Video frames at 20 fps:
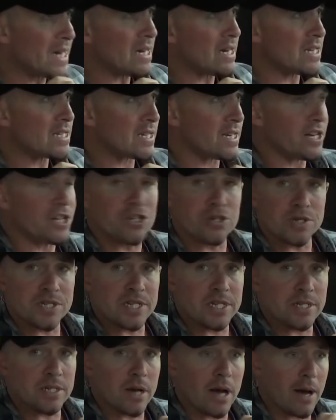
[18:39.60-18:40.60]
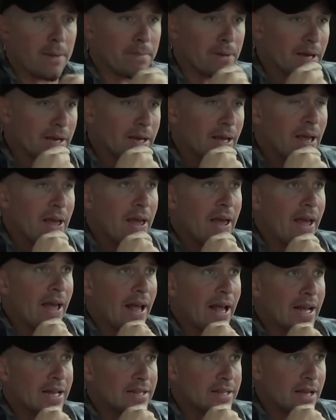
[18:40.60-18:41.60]
it is an interesting topic,
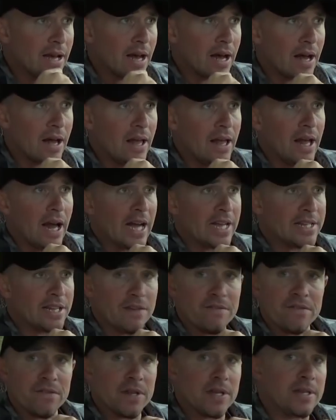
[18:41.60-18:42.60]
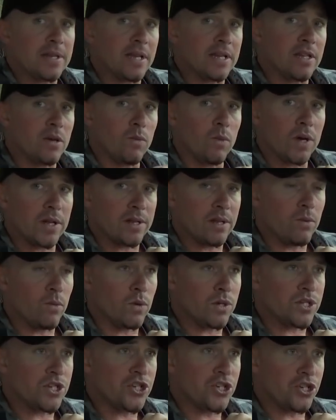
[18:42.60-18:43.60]
and I definitely think that what
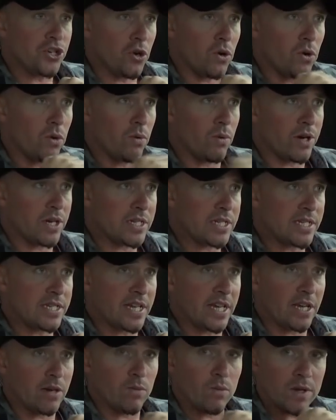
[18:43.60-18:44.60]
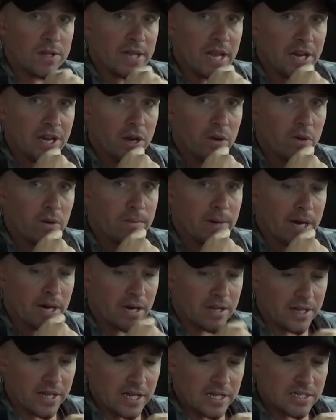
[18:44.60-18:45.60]
was shown, what is seen, what they know about
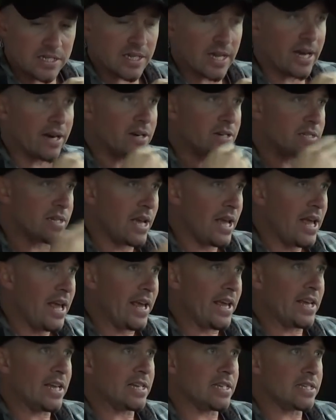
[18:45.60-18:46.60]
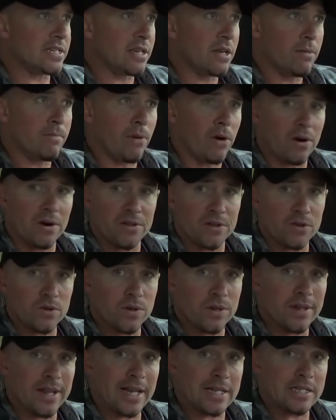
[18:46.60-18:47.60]
on the insiders is part of the
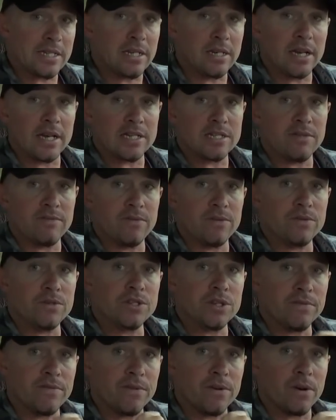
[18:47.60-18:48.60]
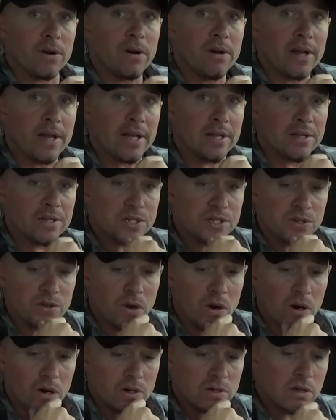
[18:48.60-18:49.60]
old nestiness of Lucifer in the
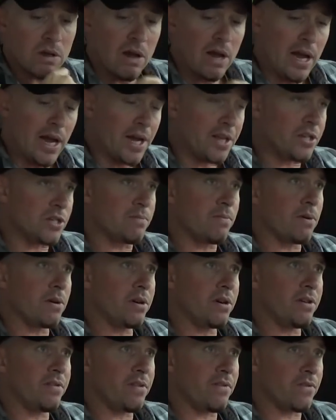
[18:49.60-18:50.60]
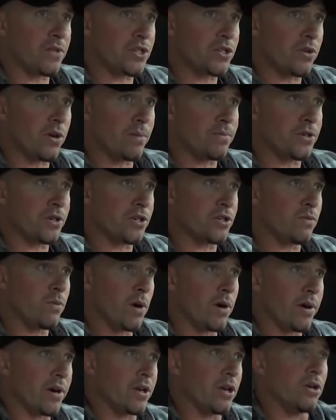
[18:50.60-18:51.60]
stars. And there's plenty of different scriptures
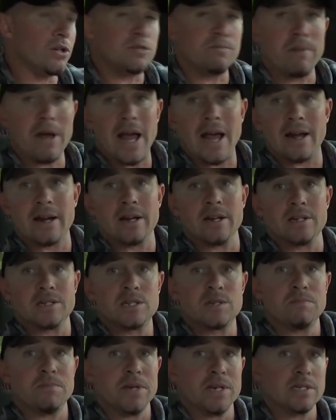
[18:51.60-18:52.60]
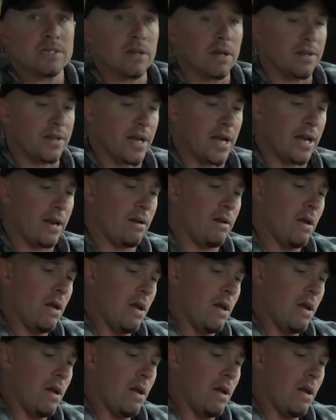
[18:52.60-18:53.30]
where it goes back and it speaks on that